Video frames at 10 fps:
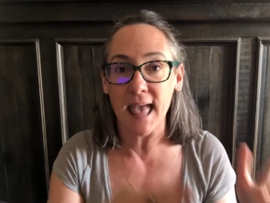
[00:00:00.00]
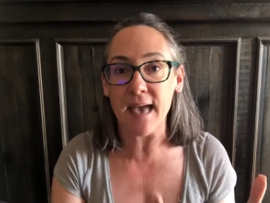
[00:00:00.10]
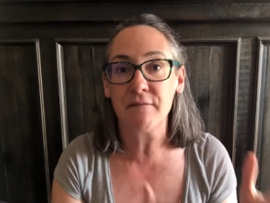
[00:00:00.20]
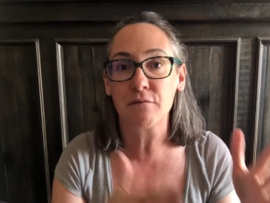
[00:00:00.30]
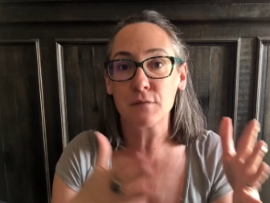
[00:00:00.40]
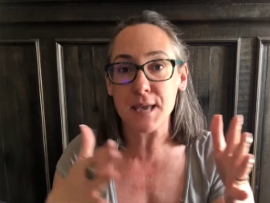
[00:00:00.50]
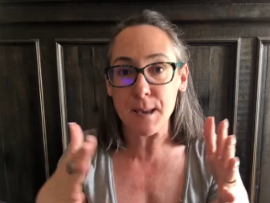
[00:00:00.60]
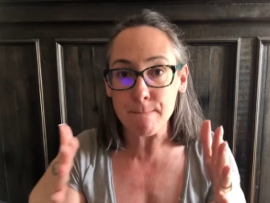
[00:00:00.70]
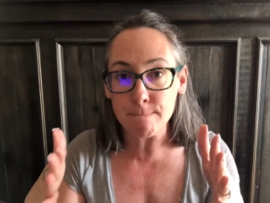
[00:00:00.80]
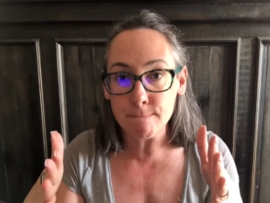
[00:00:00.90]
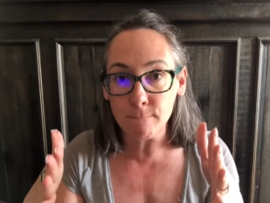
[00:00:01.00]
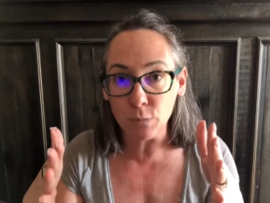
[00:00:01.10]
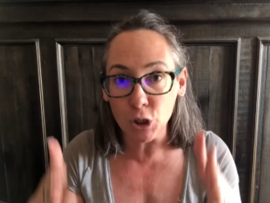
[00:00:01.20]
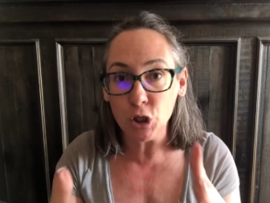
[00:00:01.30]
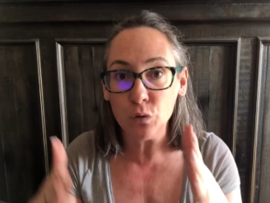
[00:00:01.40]
every
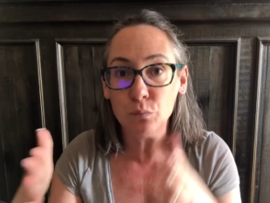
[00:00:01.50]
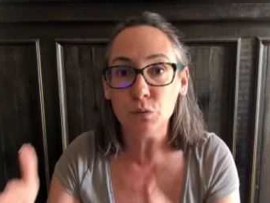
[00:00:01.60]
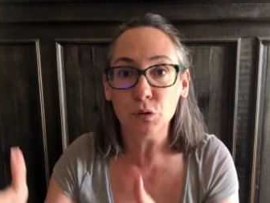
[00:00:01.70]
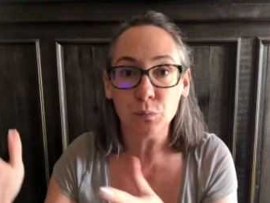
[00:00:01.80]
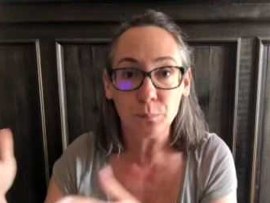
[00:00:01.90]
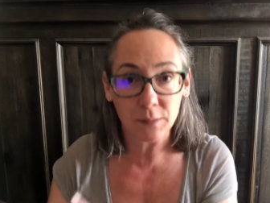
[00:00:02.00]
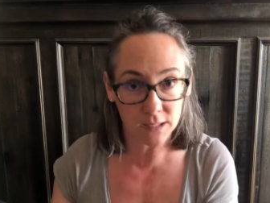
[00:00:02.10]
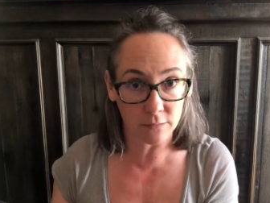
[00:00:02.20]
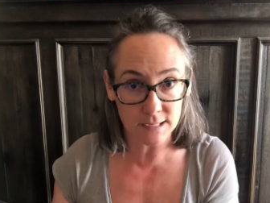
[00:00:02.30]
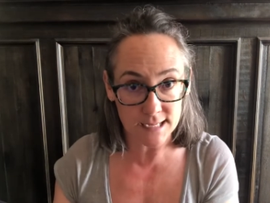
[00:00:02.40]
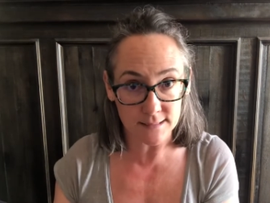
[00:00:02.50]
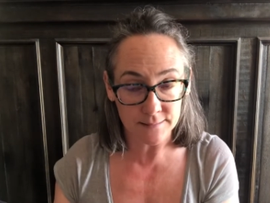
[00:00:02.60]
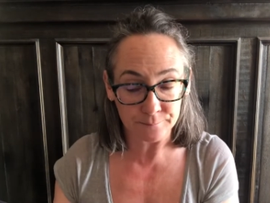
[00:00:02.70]
new moon period.